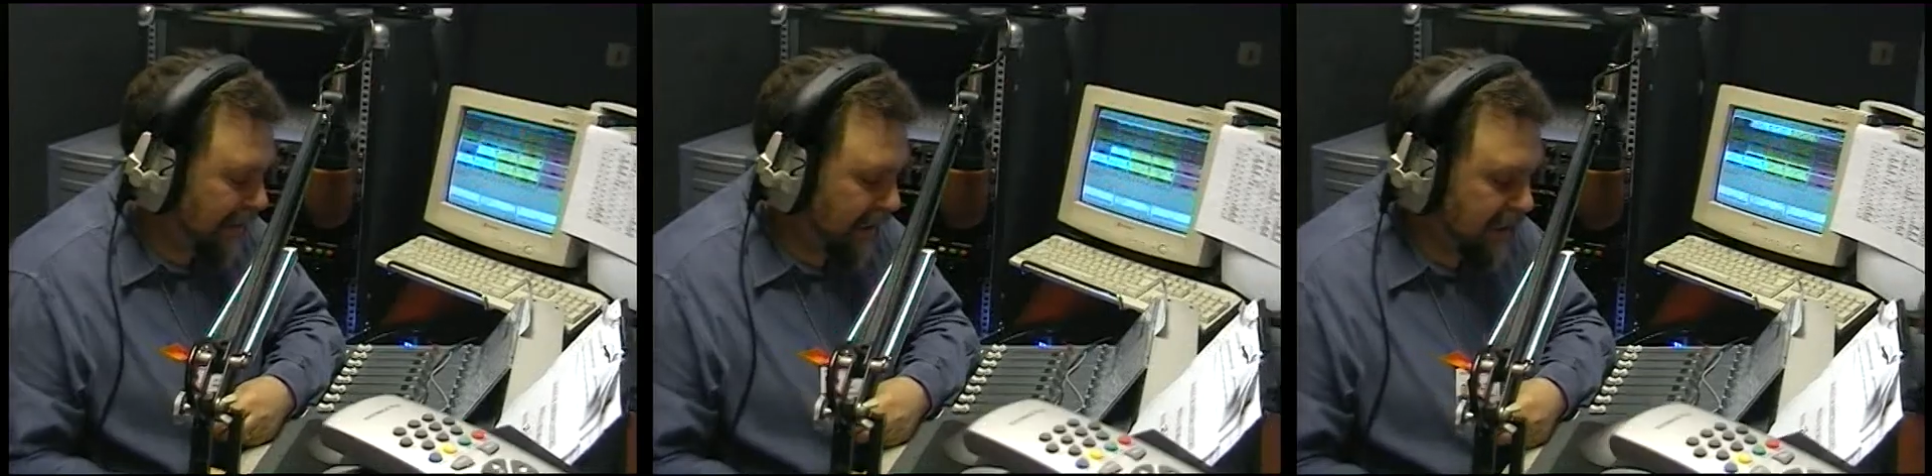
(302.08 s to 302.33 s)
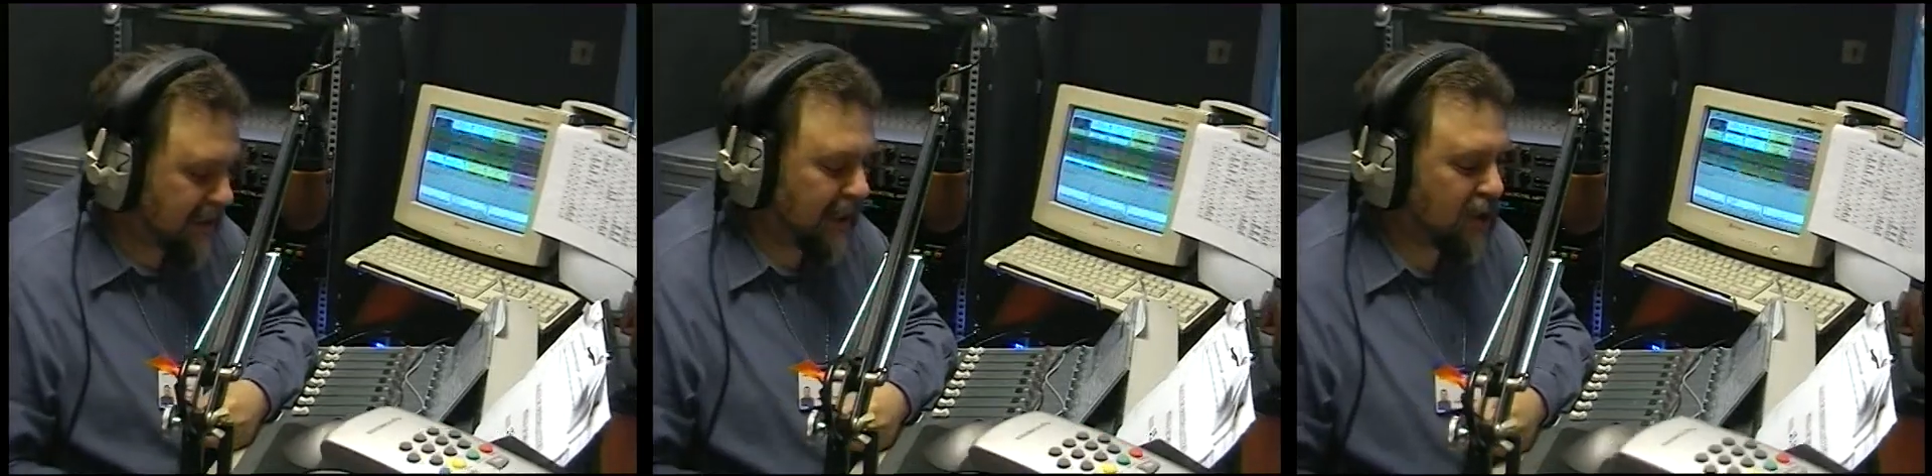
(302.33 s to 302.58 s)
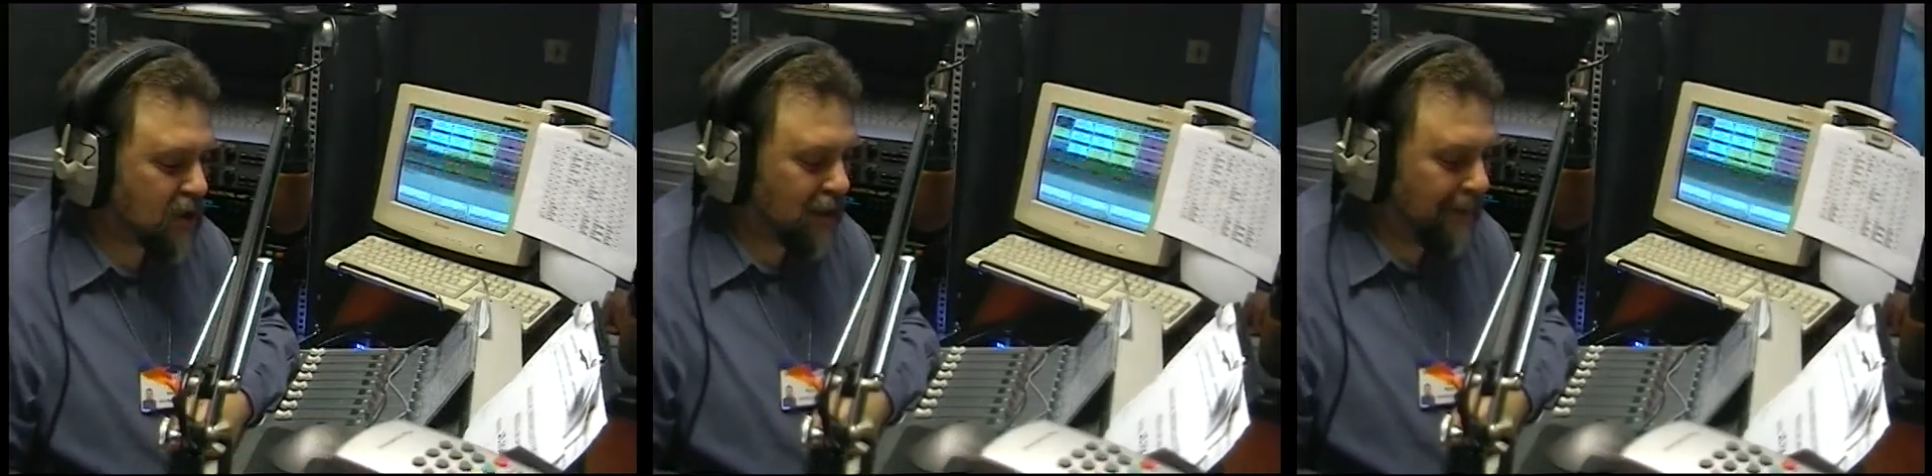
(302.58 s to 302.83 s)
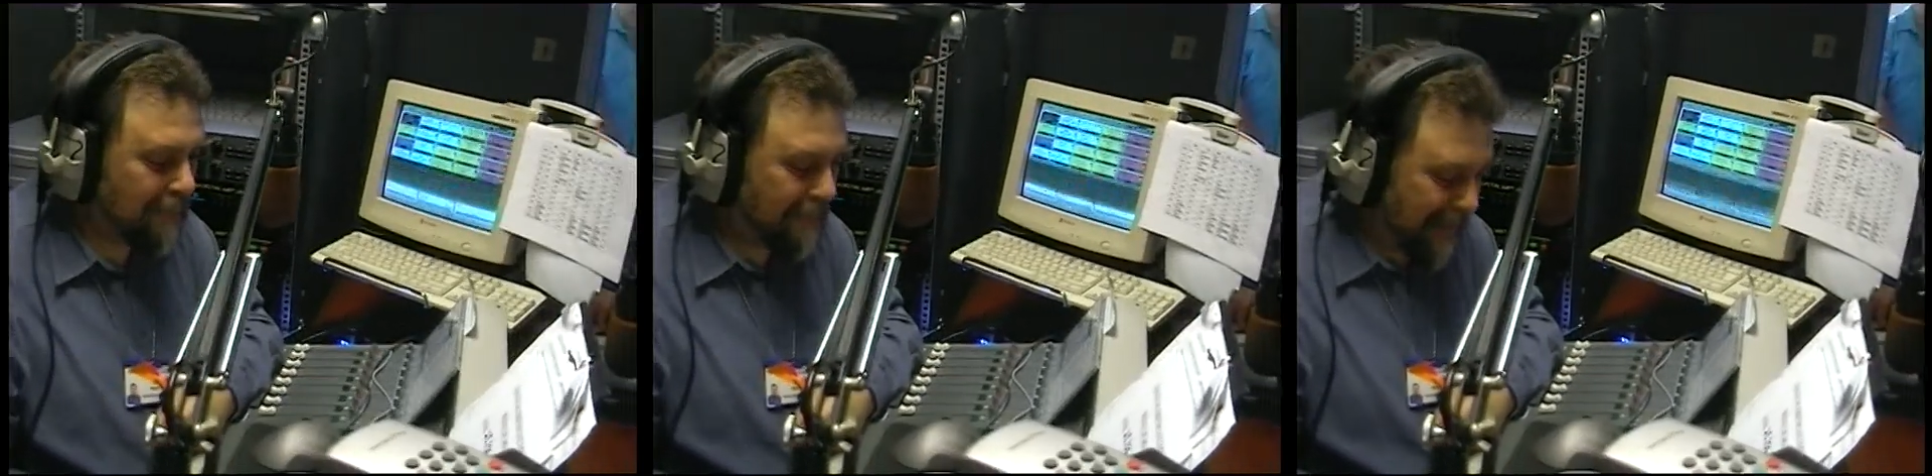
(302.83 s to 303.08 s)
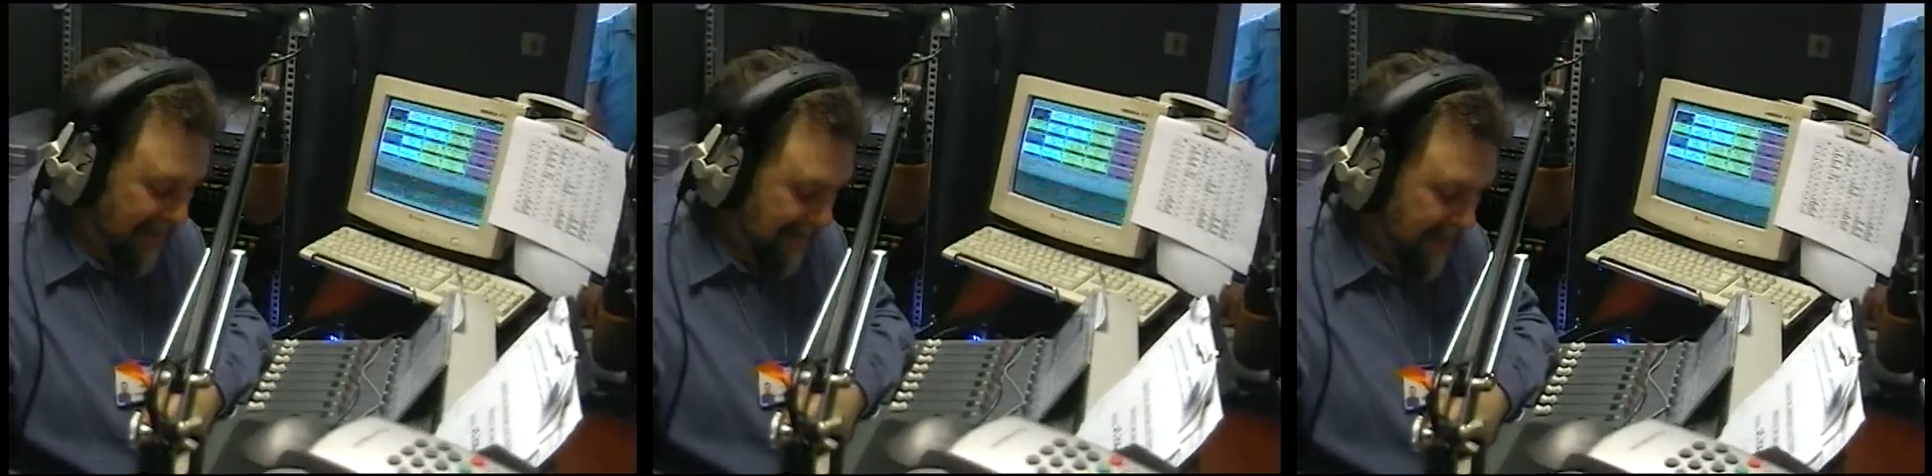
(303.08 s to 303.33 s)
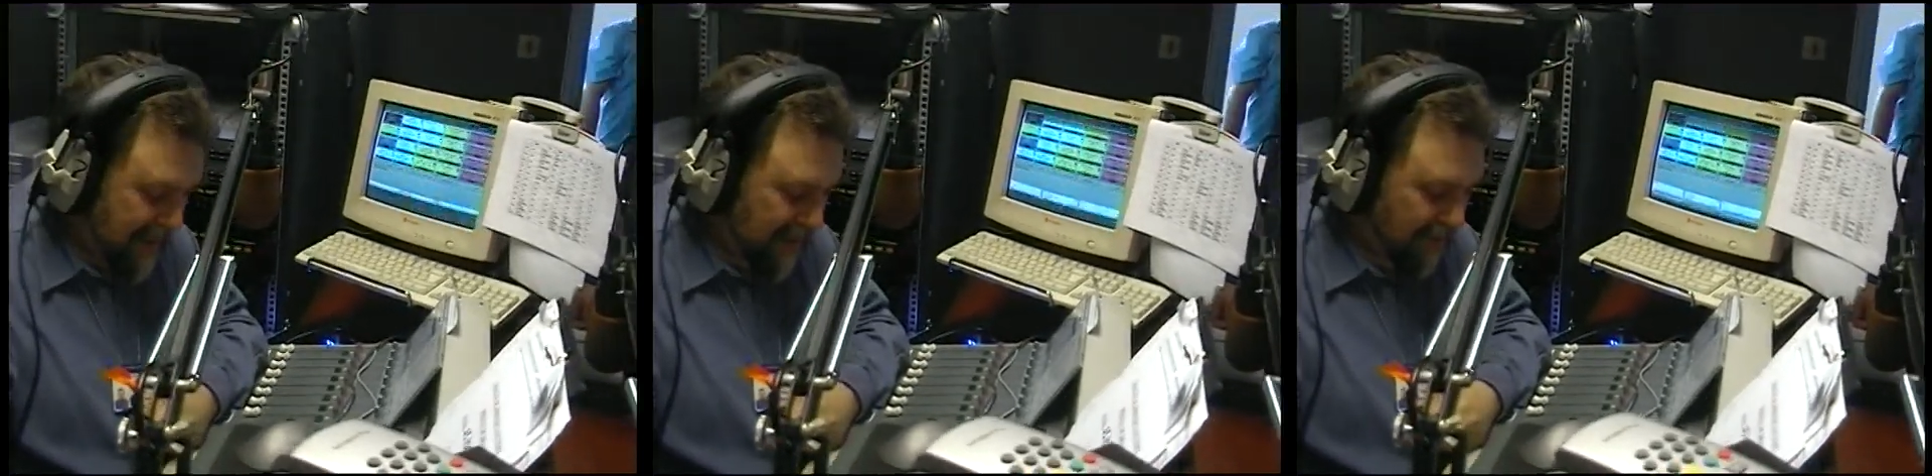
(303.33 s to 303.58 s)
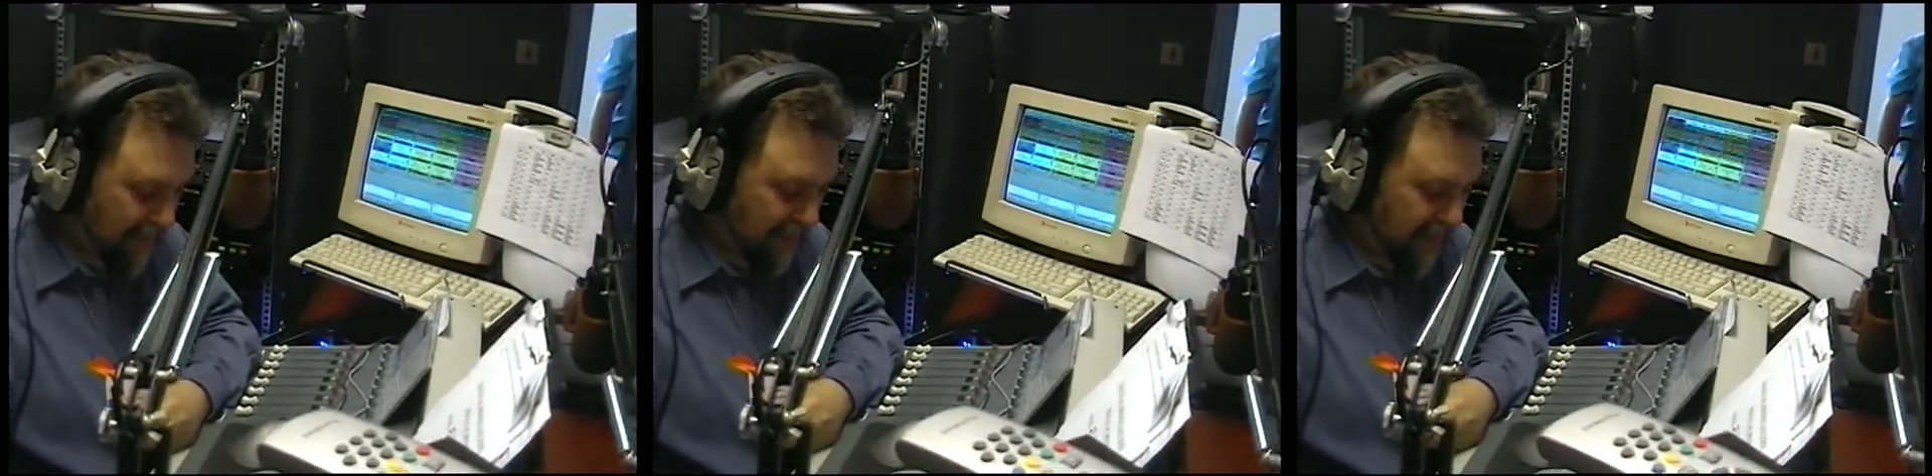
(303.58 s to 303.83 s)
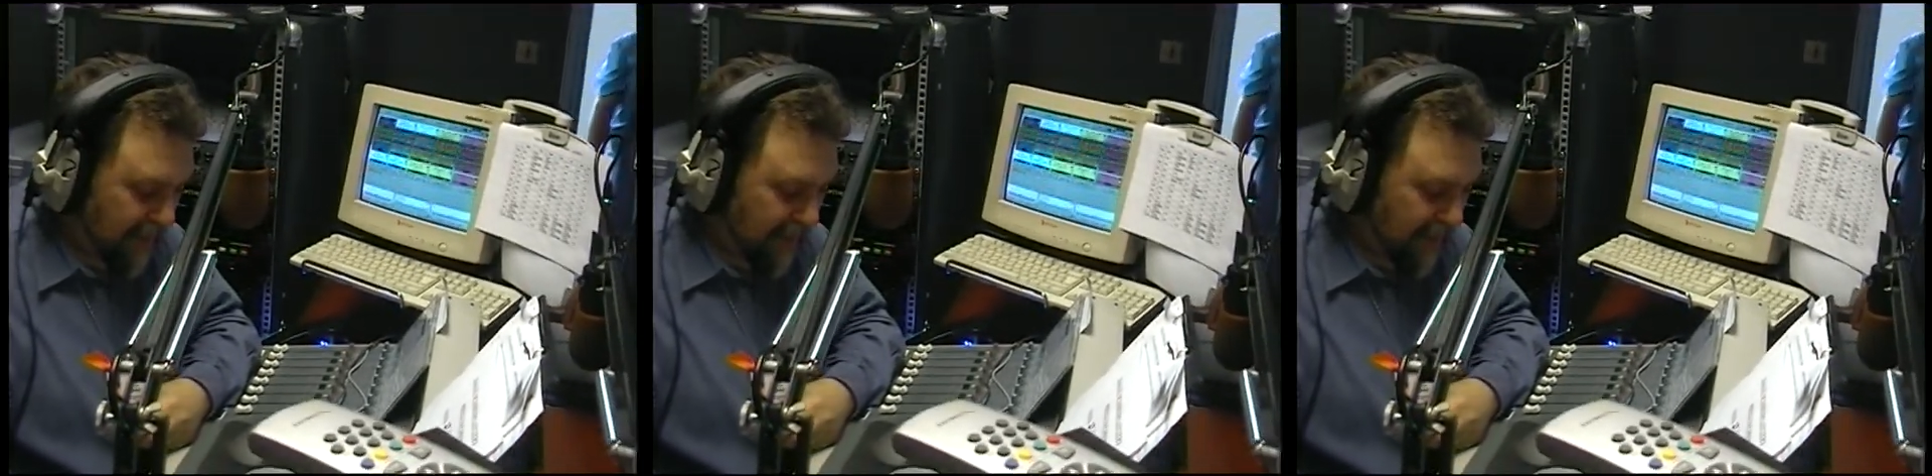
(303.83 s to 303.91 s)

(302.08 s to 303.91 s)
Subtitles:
it's a tremendous thrill,